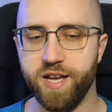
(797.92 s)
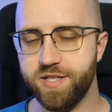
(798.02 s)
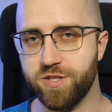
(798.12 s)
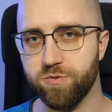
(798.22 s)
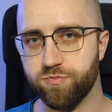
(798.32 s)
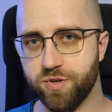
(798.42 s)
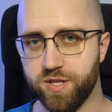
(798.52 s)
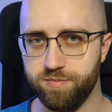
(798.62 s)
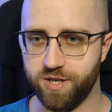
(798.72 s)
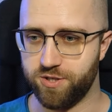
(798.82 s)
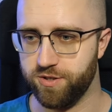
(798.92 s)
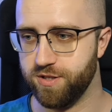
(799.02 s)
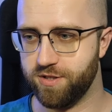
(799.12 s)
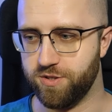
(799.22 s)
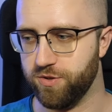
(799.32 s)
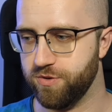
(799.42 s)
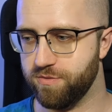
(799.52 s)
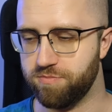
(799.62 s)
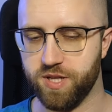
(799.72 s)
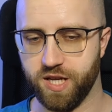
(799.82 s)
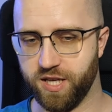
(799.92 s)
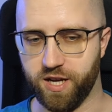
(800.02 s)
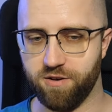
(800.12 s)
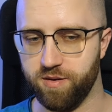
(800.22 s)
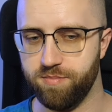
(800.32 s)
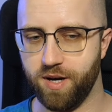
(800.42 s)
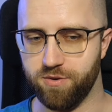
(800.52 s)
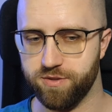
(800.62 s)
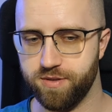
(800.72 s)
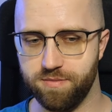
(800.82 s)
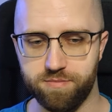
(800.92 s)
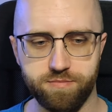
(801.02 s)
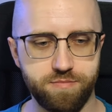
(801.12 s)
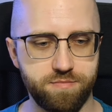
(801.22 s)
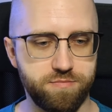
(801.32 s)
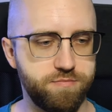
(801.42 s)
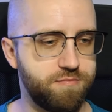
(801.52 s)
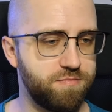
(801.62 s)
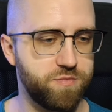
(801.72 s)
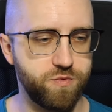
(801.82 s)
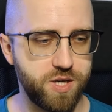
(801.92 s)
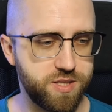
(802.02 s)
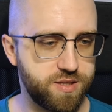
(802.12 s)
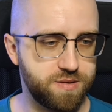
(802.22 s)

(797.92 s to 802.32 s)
And you pretty much need to take care about... what?